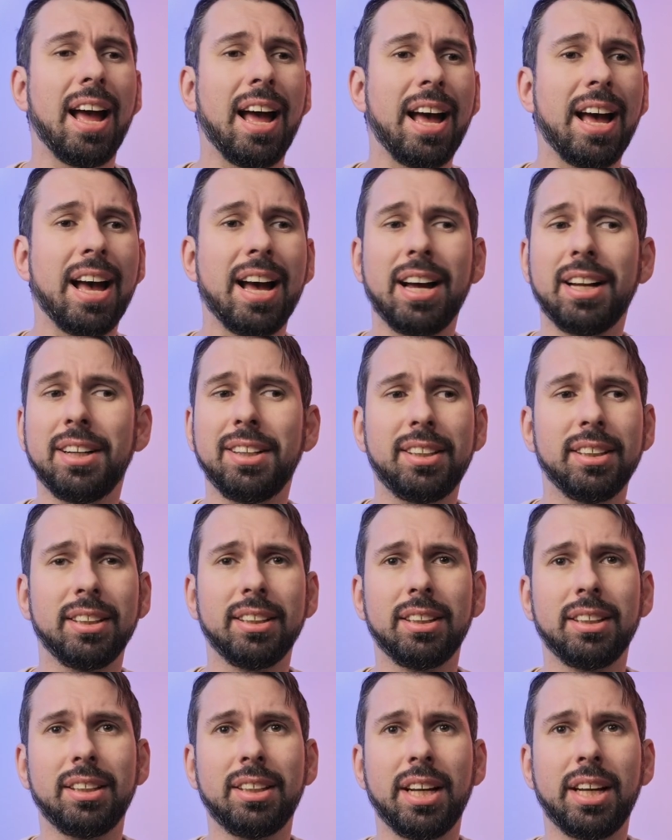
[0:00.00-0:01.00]
and
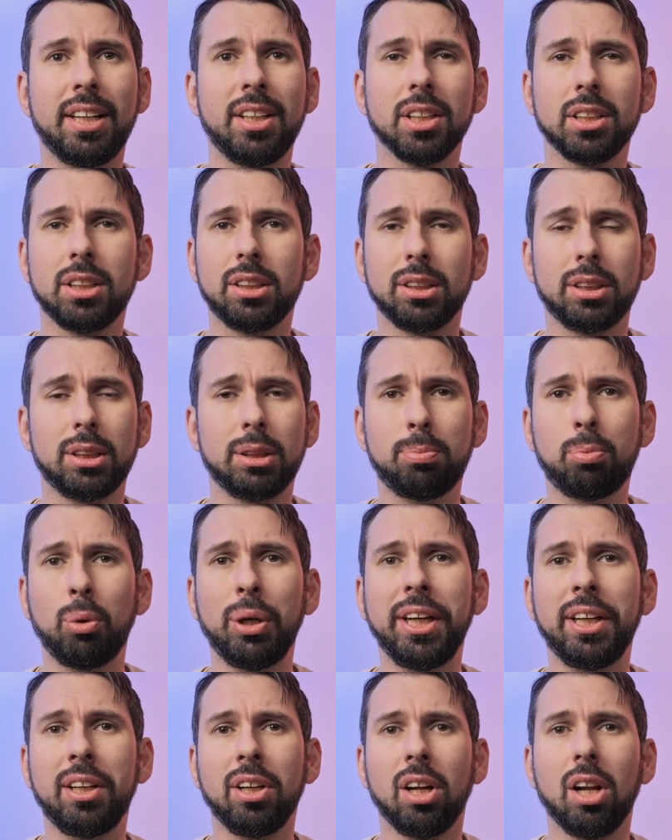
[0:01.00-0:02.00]
they just
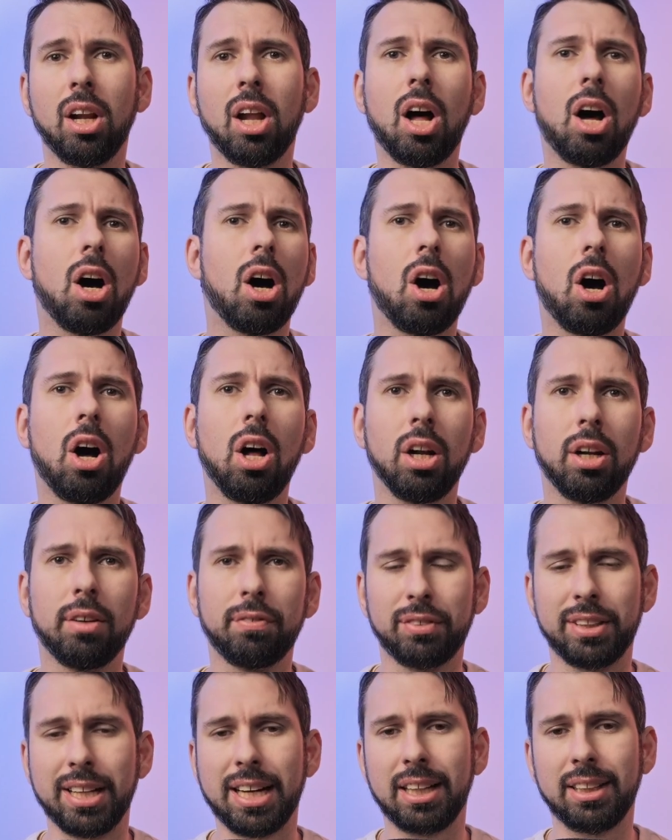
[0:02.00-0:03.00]
sprinkle all
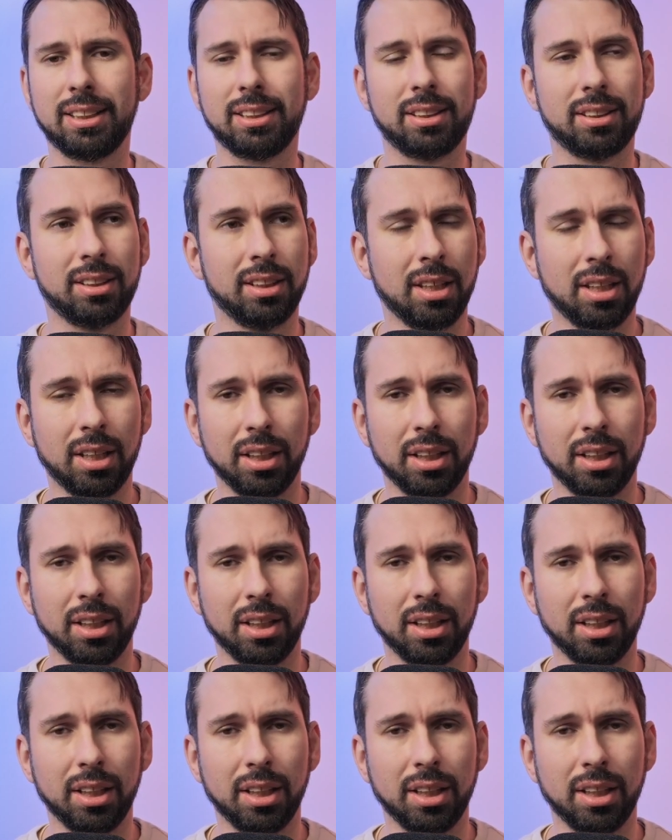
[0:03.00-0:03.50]
of that